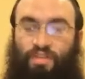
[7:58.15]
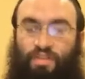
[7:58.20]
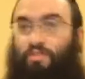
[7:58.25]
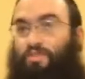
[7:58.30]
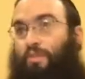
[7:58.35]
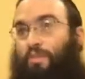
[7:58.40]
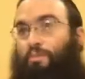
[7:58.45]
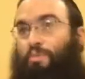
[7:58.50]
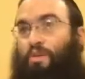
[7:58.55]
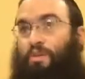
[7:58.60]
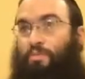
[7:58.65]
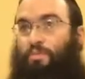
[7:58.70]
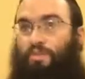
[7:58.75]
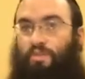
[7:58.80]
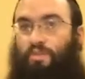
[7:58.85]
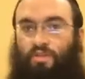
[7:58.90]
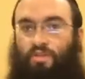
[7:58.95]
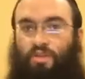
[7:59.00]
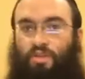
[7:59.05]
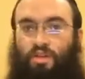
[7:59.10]
Now, some
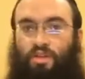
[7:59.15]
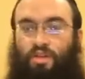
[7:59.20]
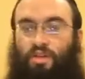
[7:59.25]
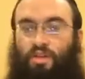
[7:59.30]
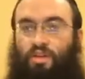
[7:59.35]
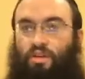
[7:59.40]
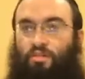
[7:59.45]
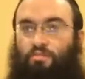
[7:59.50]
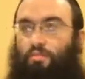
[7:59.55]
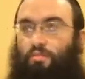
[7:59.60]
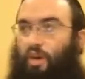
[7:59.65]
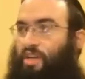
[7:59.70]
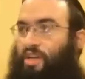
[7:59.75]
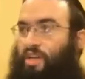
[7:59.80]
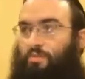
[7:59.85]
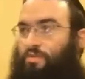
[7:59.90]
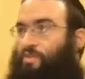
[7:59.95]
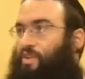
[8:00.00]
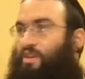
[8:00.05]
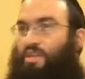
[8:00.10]
people,
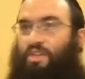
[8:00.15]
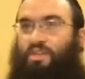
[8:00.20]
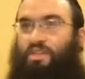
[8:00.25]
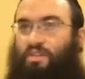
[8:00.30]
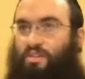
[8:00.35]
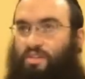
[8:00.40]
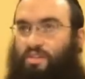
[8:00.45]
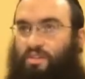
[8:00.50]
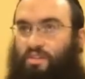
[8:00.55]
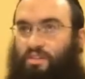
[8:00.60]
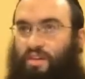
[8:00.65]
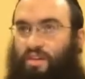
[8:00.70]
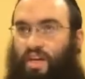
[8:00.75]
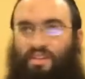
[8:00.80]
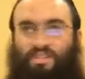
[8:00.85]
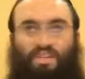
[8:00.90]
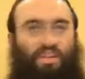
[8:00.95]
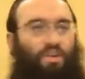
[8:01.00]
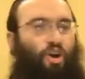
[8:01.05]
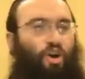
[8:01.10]
money comes very easy,
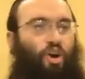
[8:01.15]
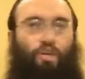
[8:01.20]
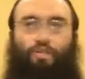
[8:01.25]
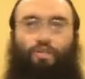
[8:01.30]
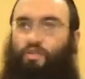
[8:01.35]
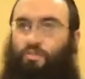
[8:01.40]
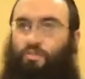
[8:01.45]
and it's not